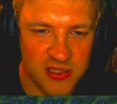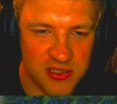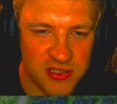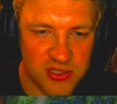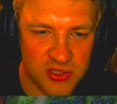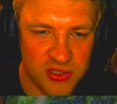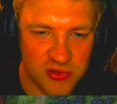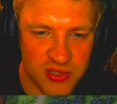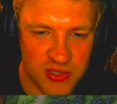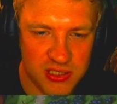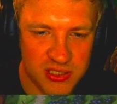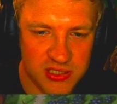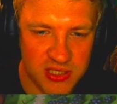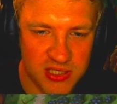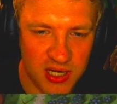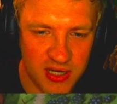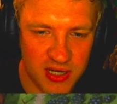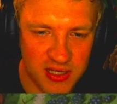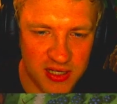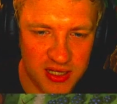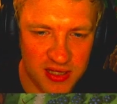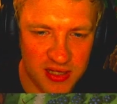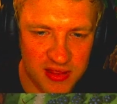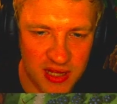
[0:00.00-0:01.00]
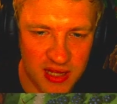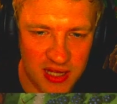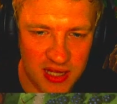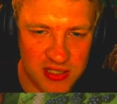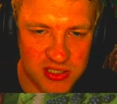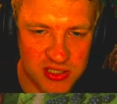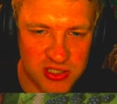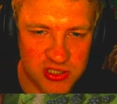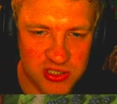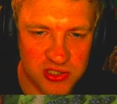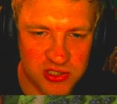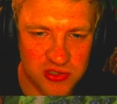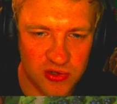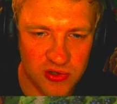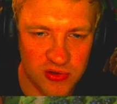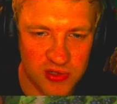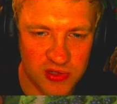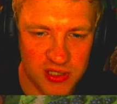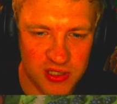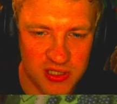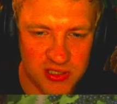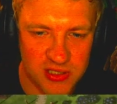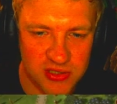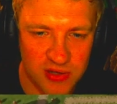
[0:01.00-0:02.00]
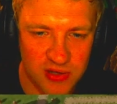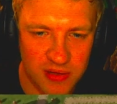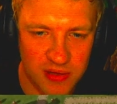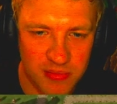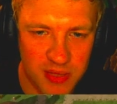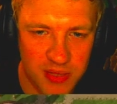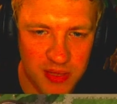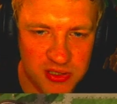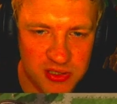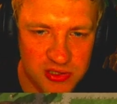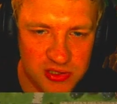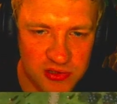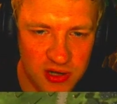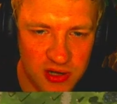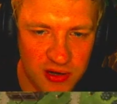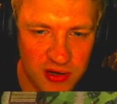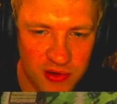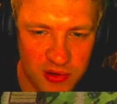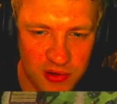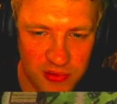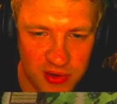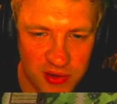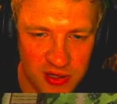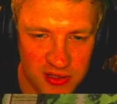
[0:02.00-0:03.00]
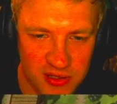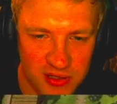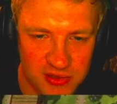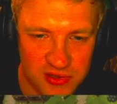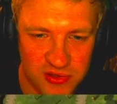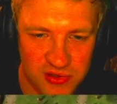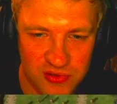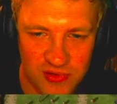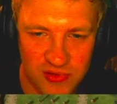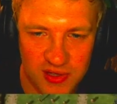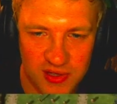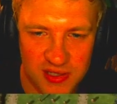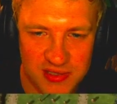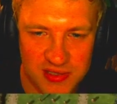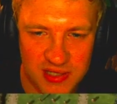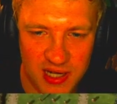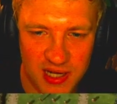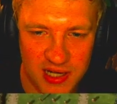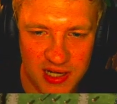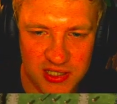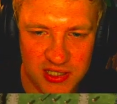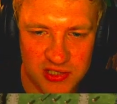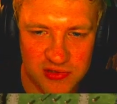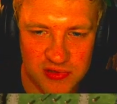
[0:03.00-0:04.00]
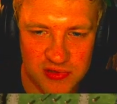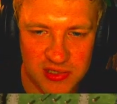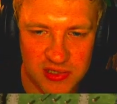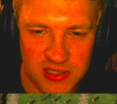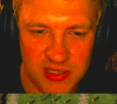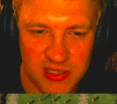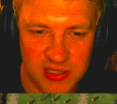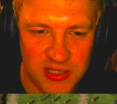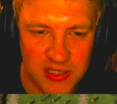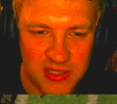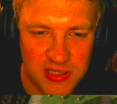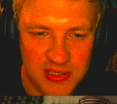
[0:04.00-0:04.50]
So let's kind of get that started. So I'm not sure how I want to do this, actually.